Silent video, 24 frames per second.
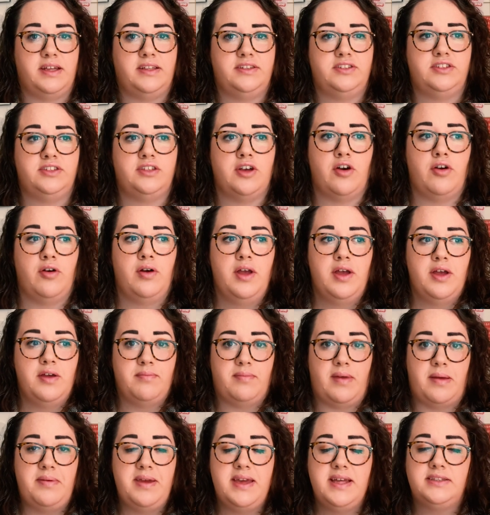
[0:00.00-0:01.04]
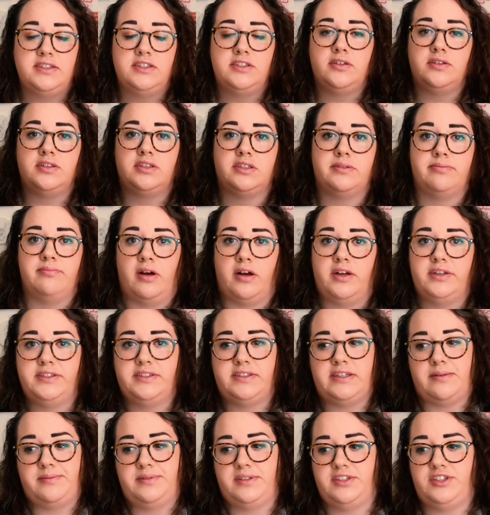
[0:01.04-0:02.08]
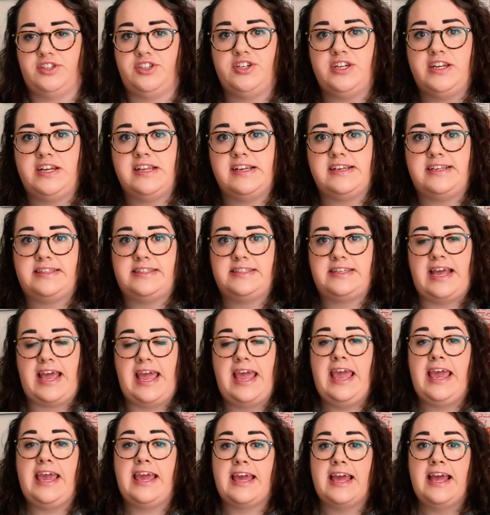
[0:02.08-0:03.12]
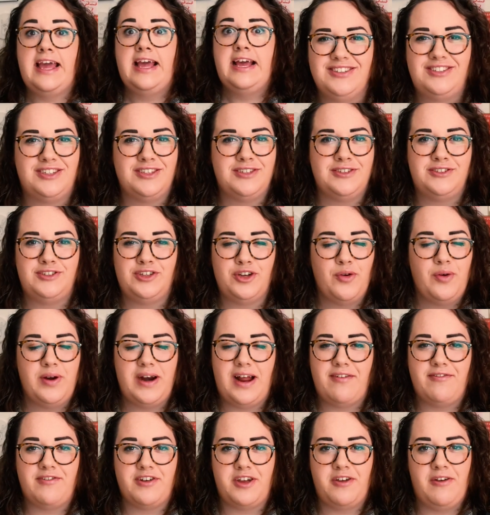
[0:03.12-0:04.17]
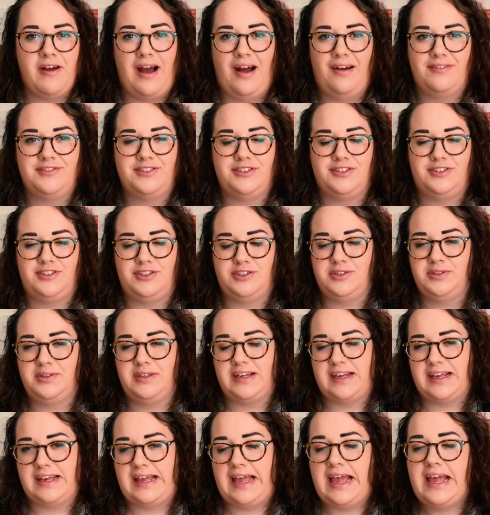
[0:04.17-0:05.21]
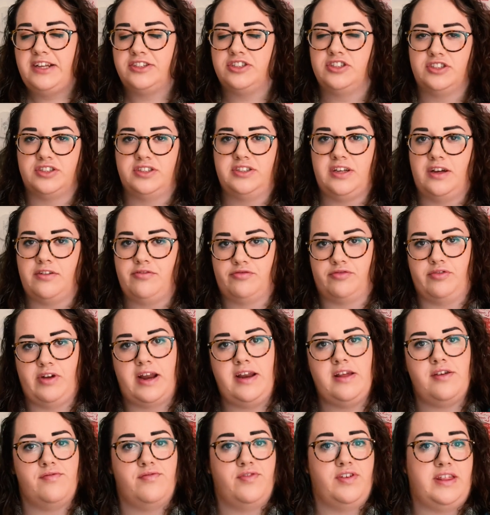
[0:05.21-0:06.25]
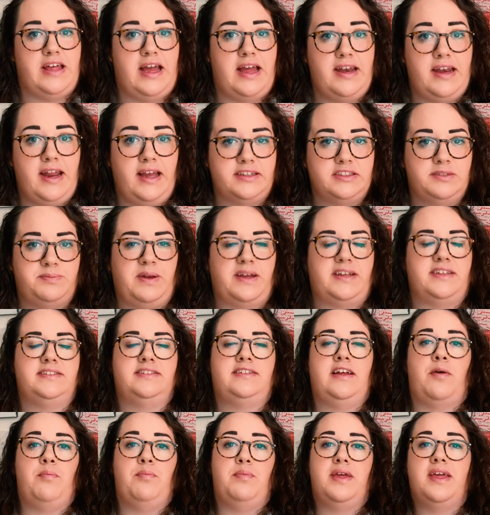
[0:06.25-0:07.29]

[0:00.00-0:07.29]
And so maybe it's the small steps that you need to take to do whatever you have to do to get yourself ready for that next big step.